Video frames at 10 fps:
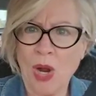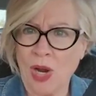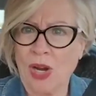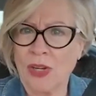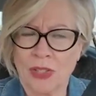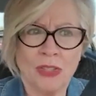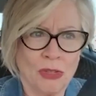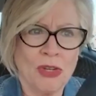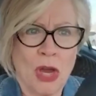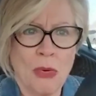you can go
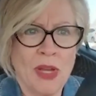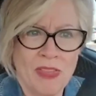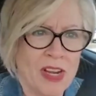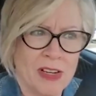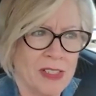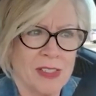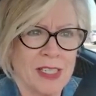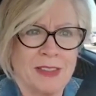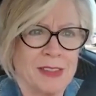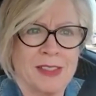in there and
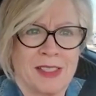sit